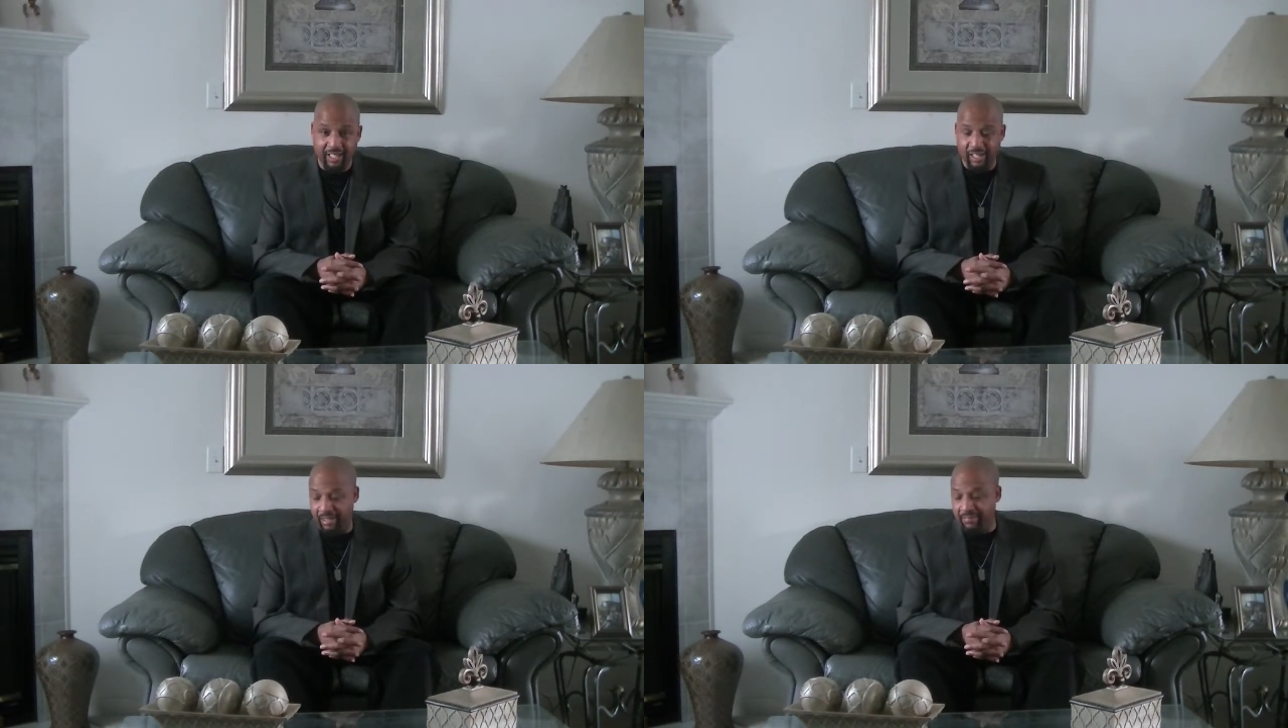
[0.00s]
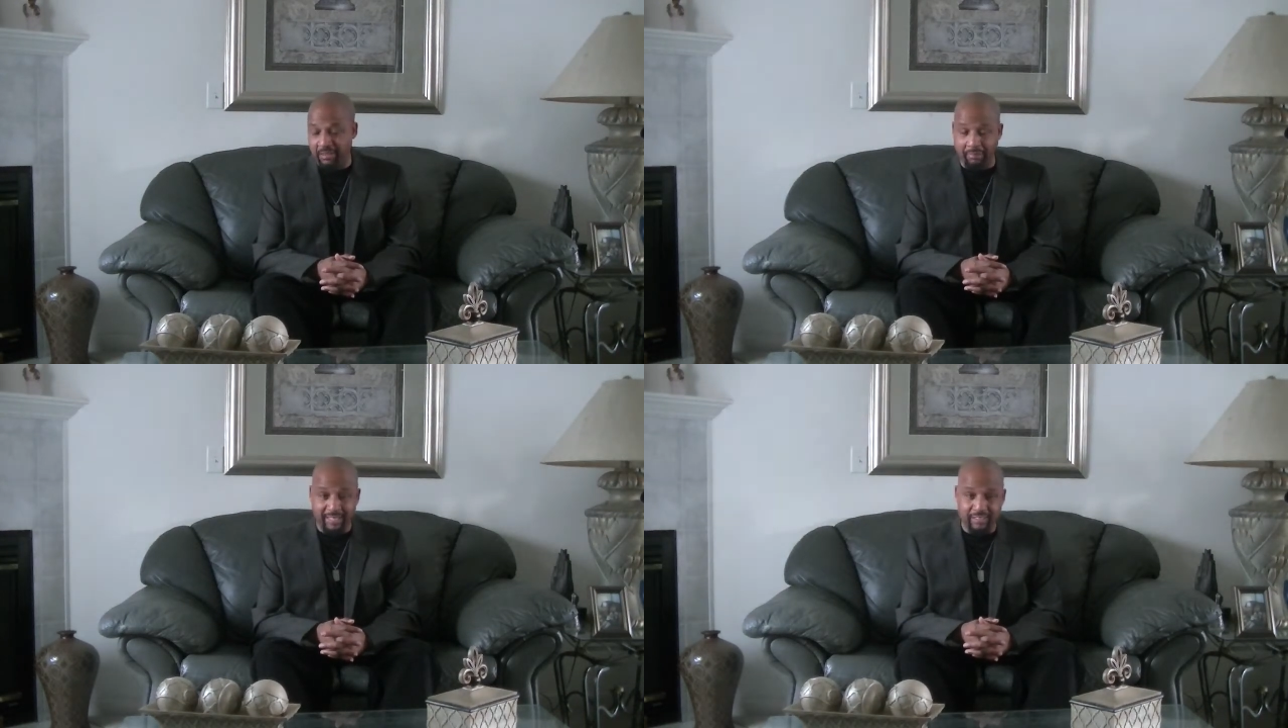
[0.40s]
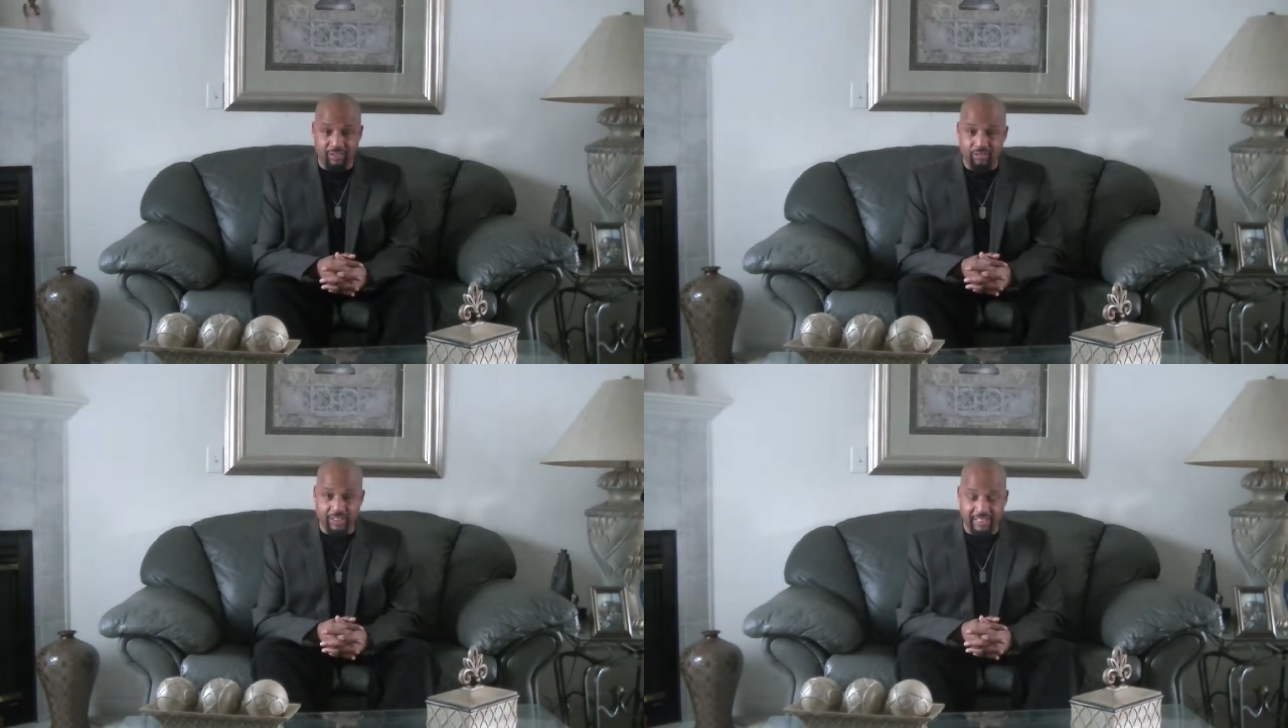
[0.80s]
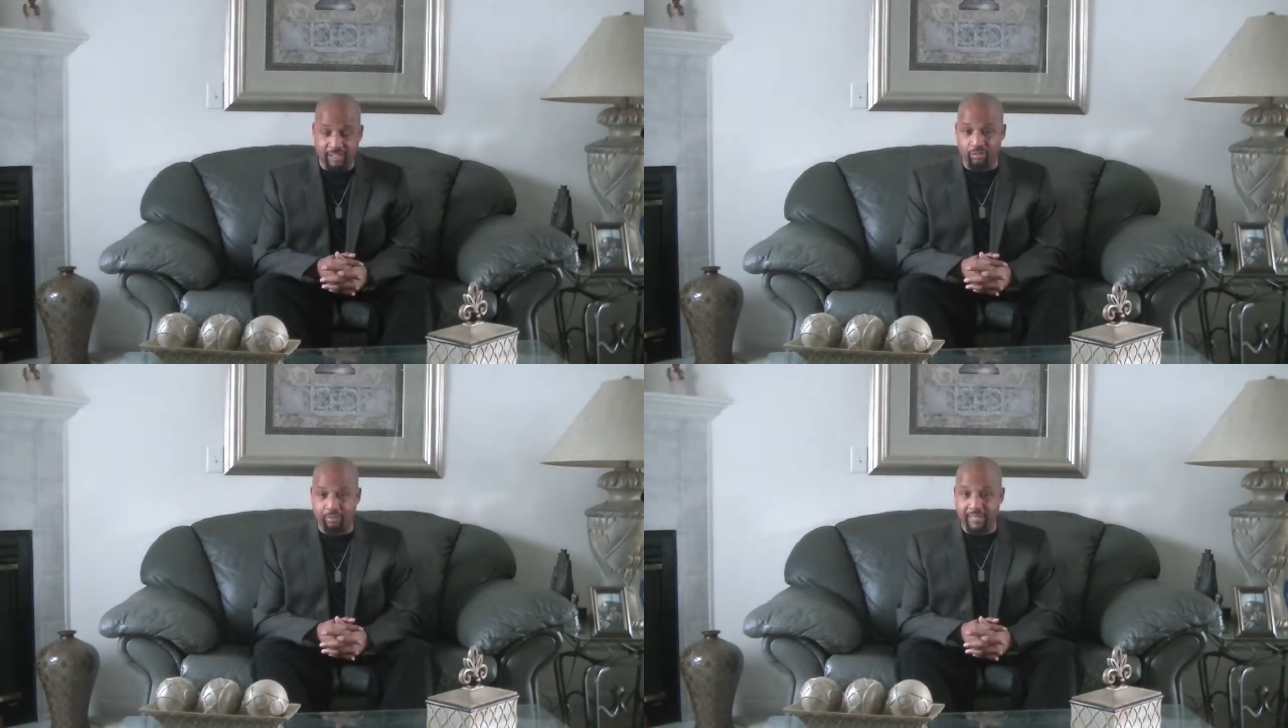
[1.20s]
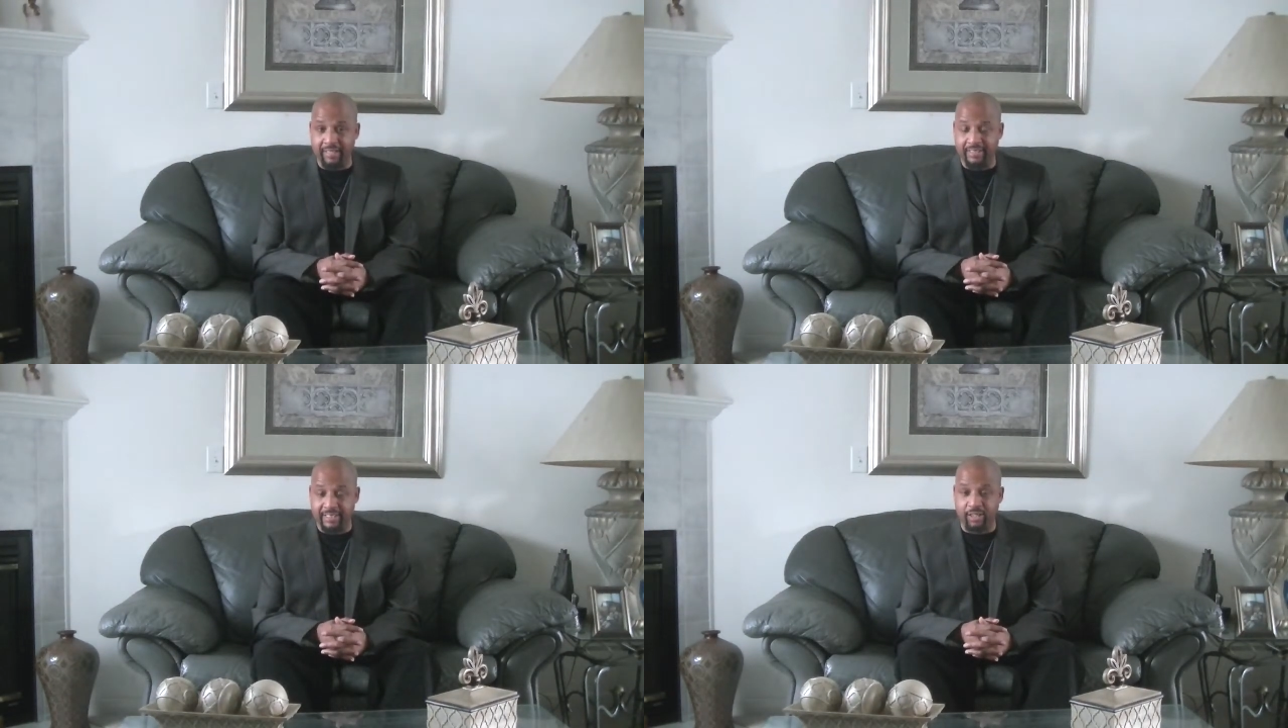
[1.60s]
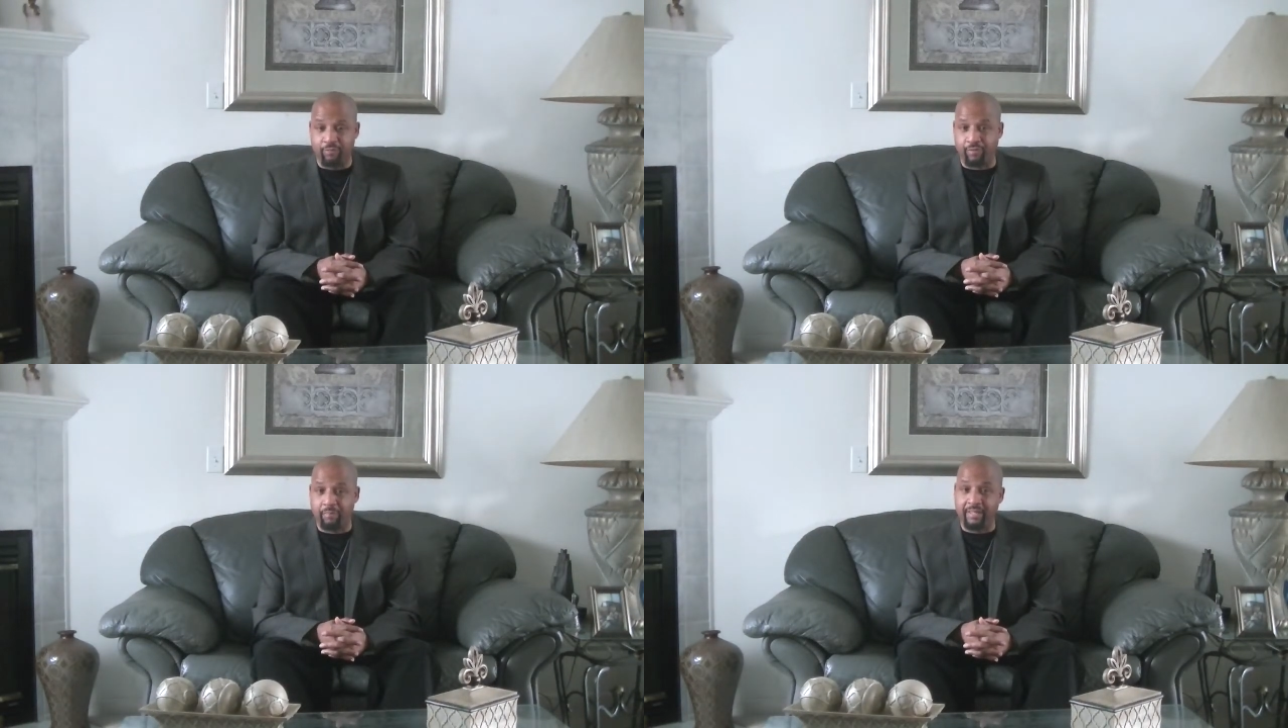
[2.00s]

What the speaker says: If somebody's gonna steal from